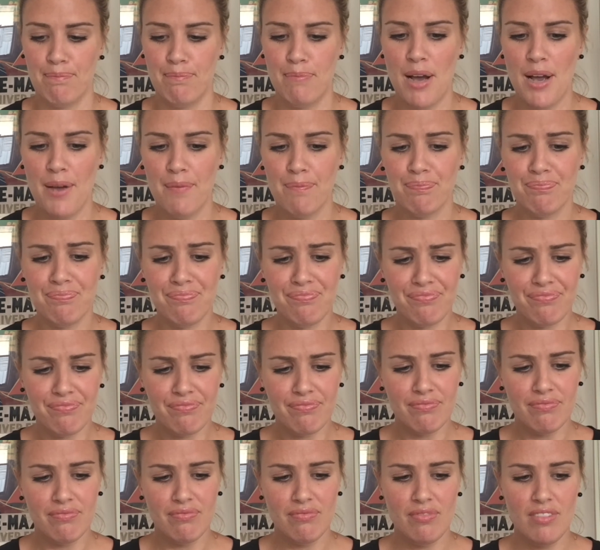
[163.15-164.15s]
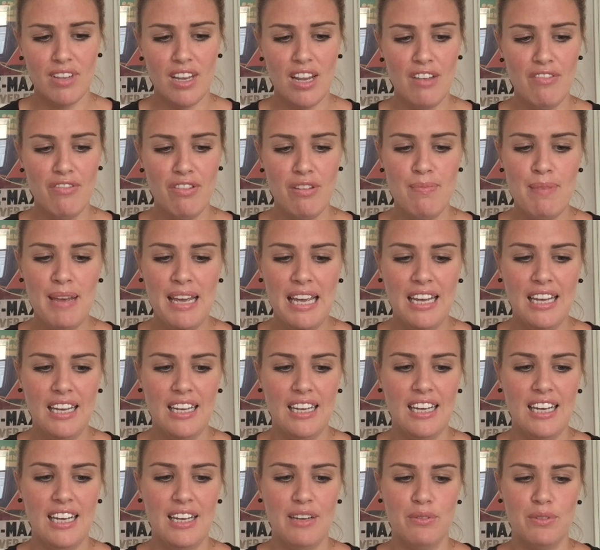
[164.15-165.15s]
But for
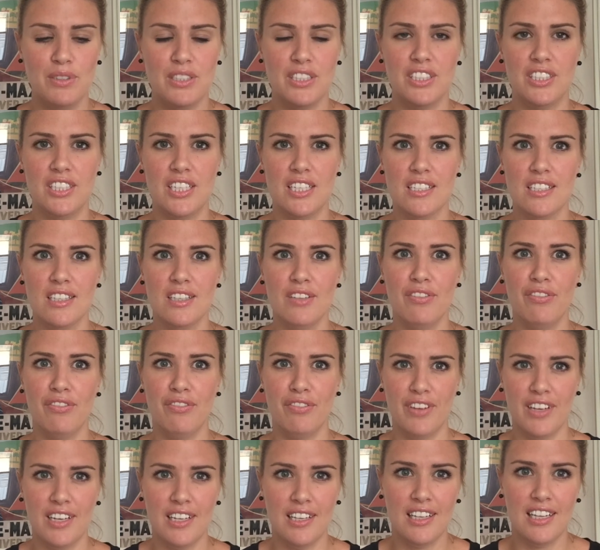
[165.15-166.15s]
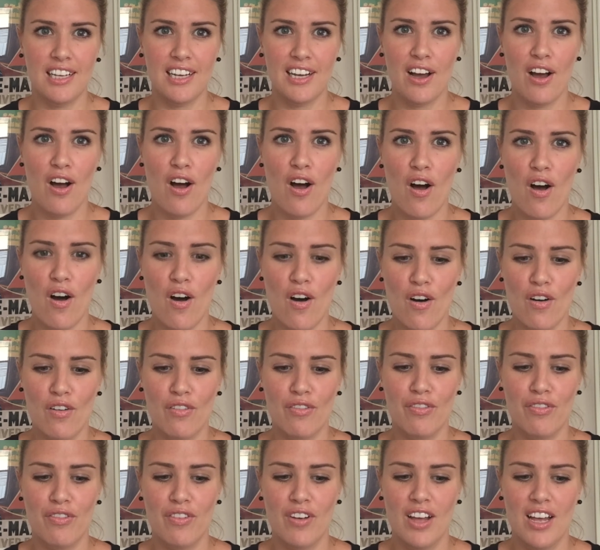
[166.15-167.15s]
me, it was just the feeling
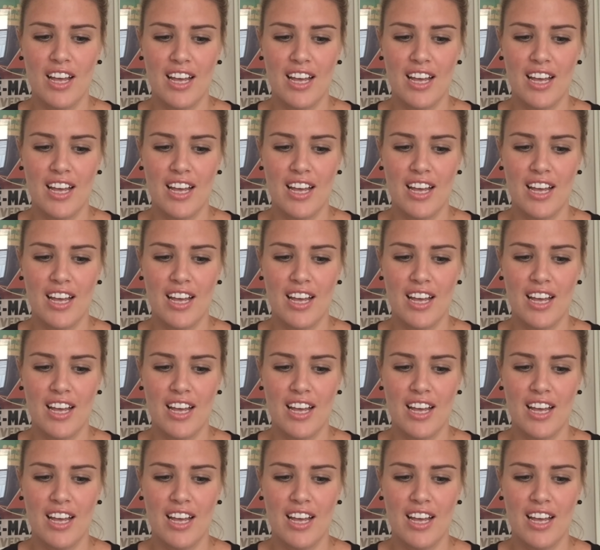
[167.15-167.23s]
of